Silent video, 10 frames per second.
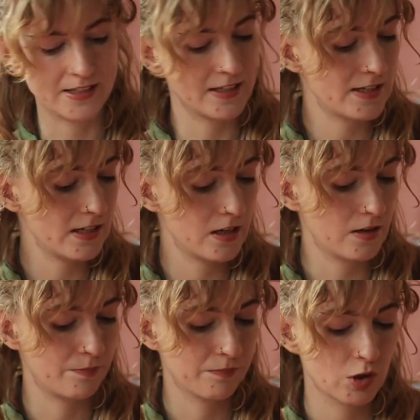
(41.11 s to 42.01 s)
It's in a
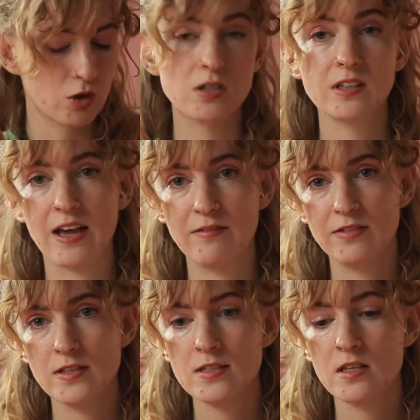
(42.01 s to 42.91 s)
cotton
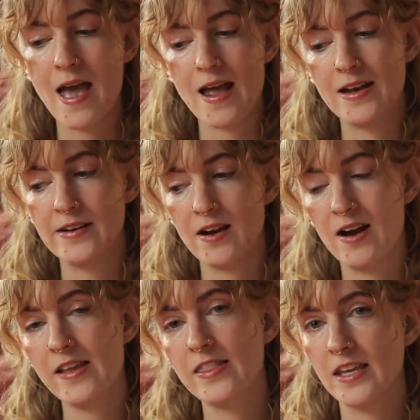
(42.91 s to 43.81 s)
canvas, and
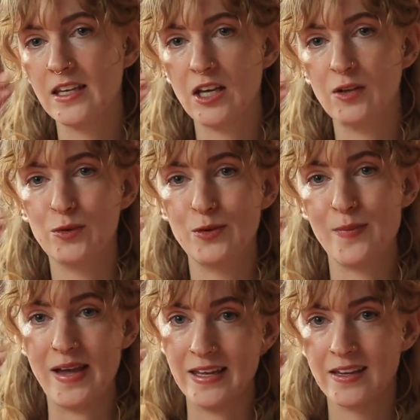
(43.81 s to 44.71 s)
I think it would
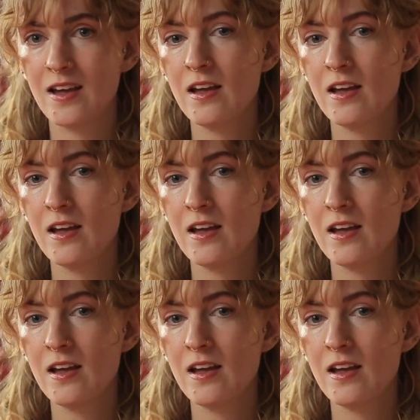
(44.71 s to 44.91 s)
make